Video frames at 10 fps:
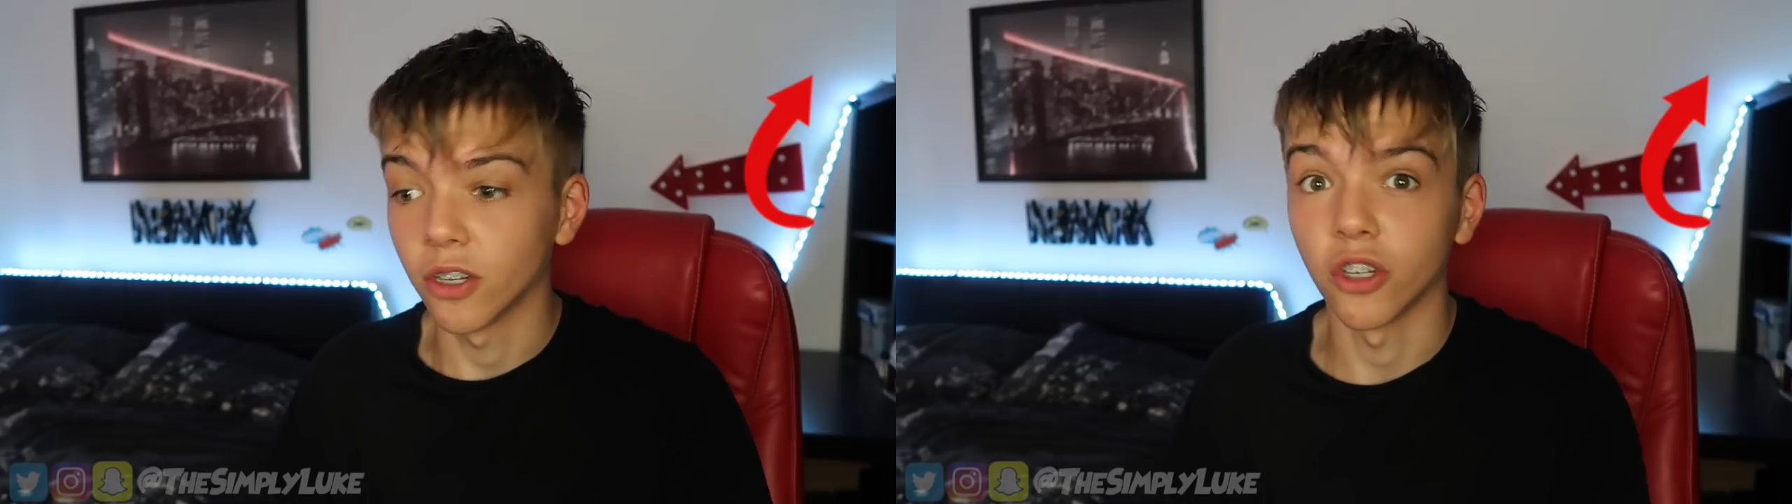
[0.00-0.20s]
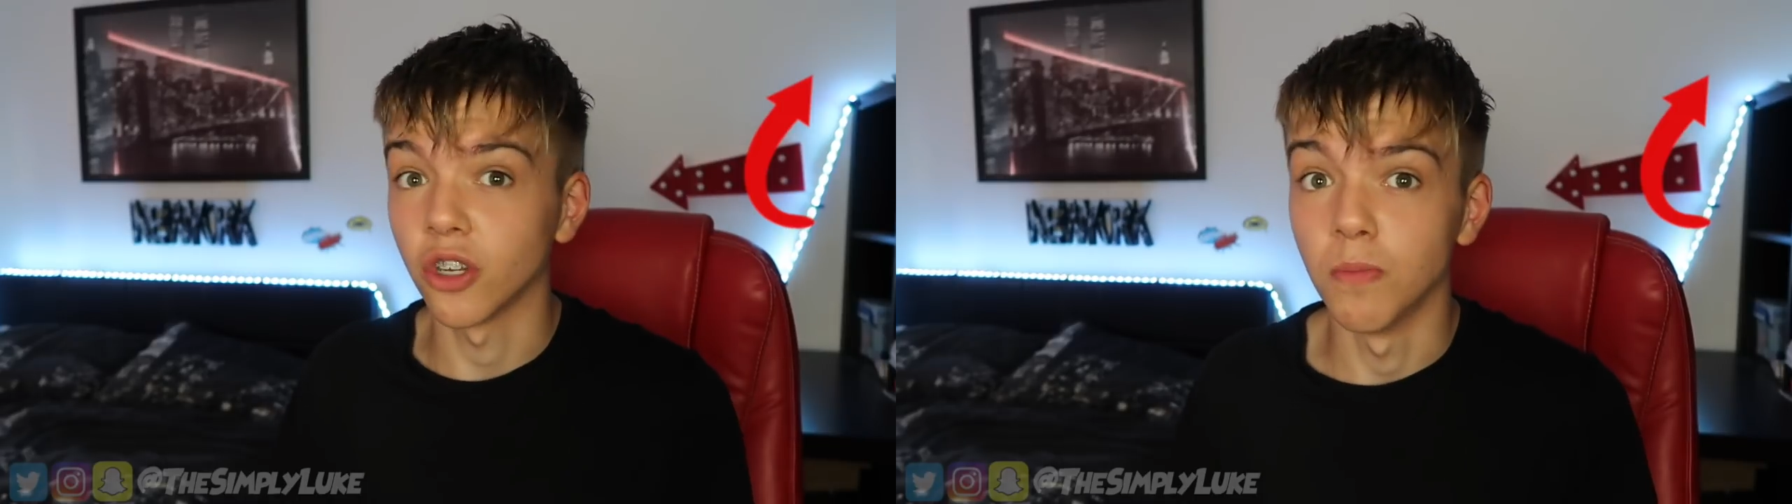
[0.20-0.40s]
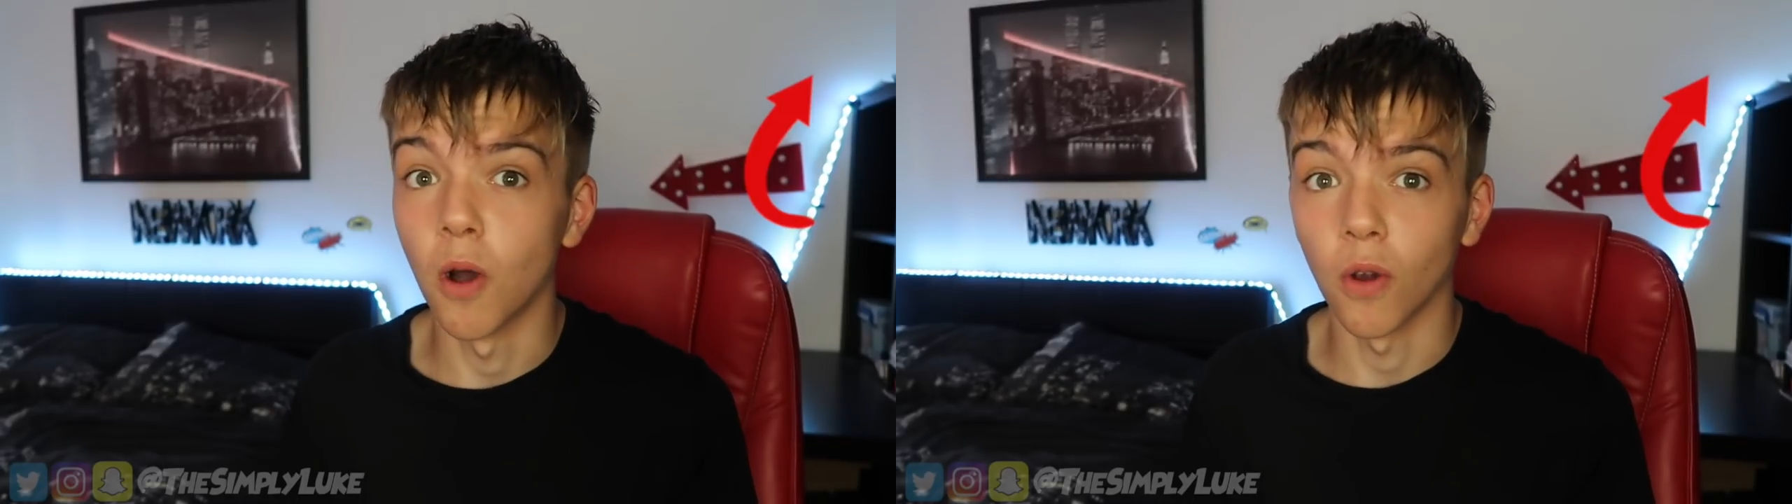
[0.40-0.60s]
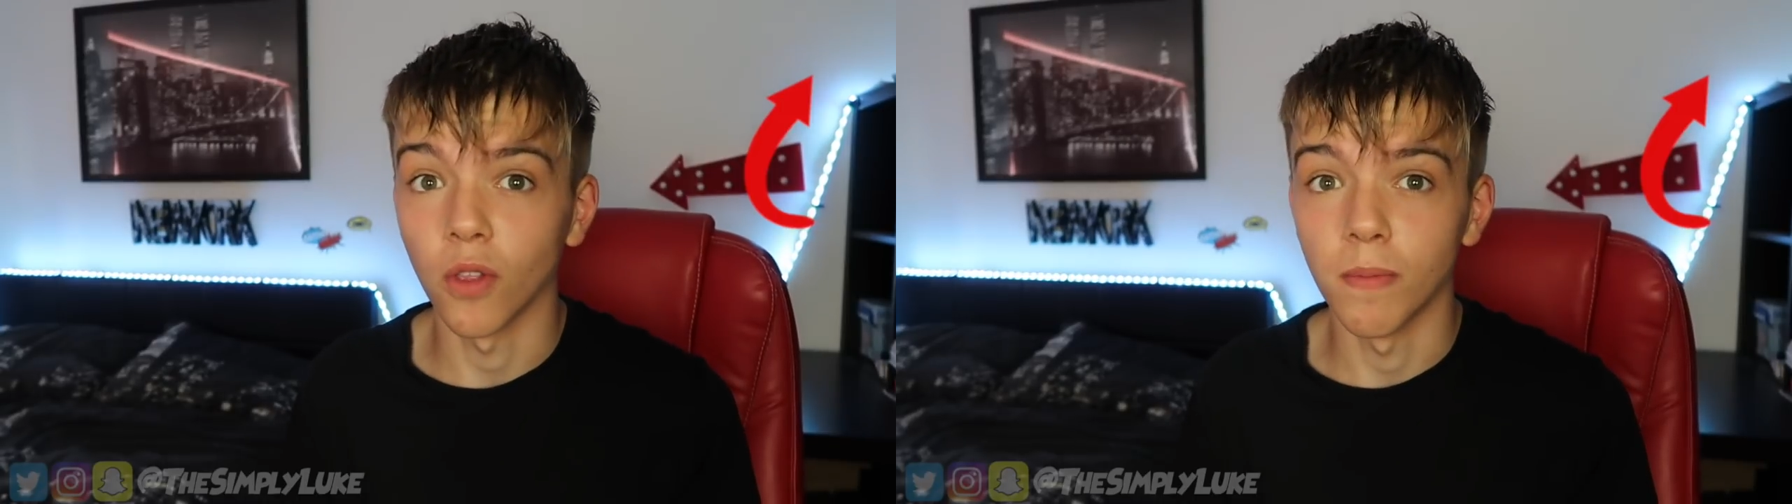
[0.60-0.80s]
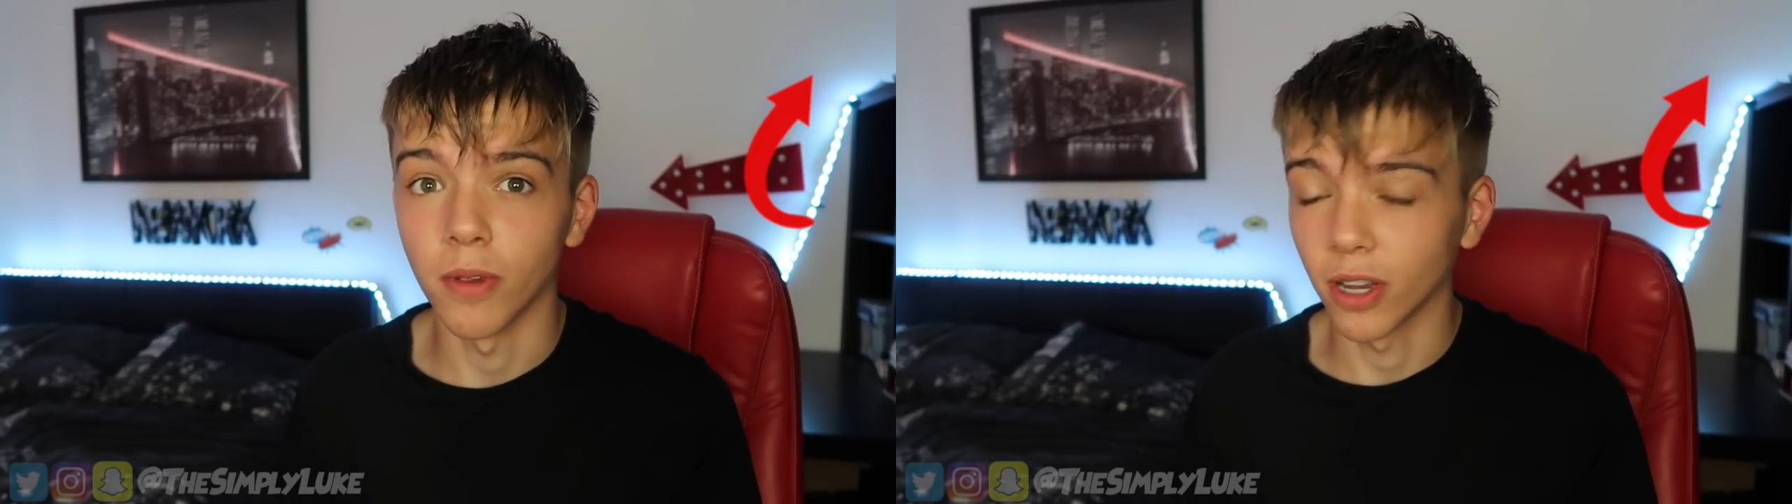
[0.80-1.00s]
just do more of
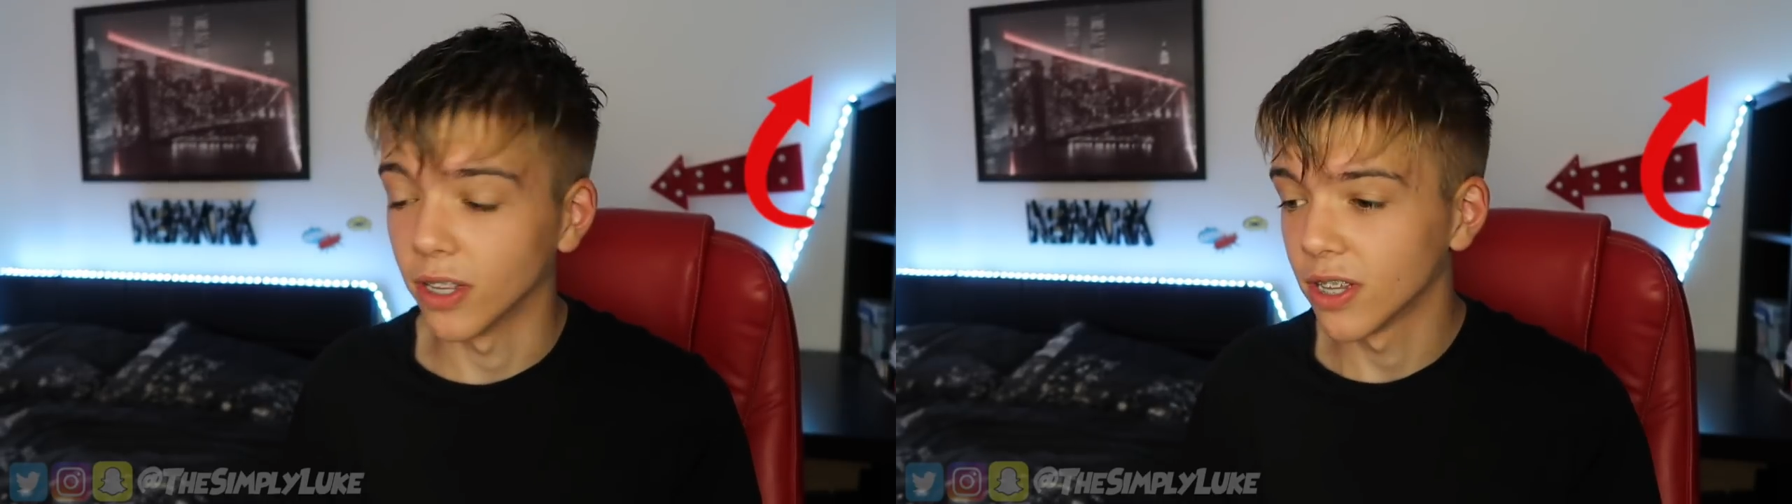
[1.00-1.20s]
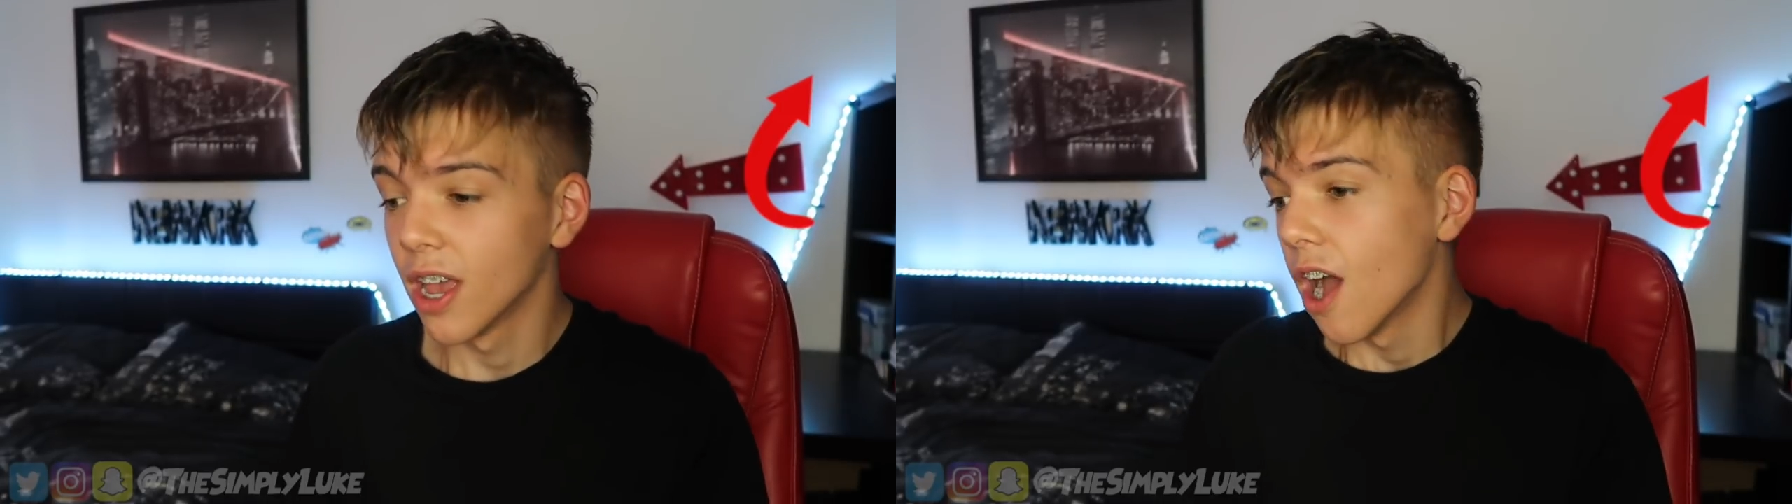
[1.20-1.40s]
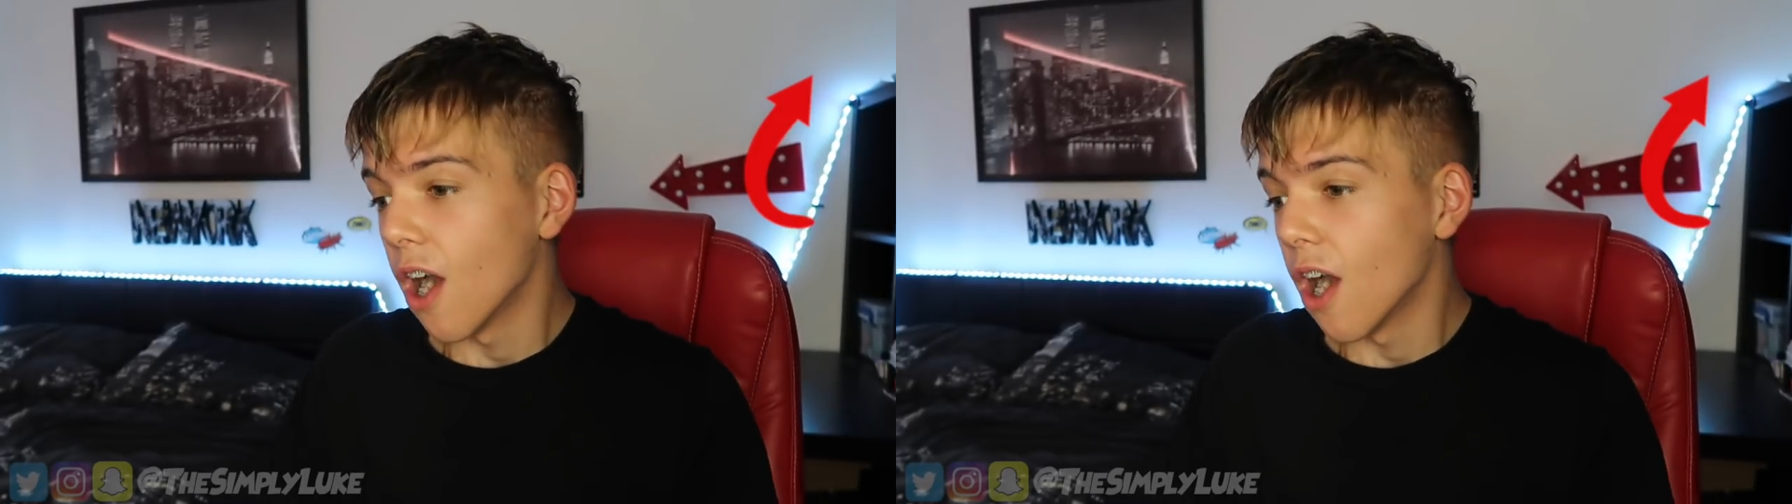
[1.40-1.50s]
them? Because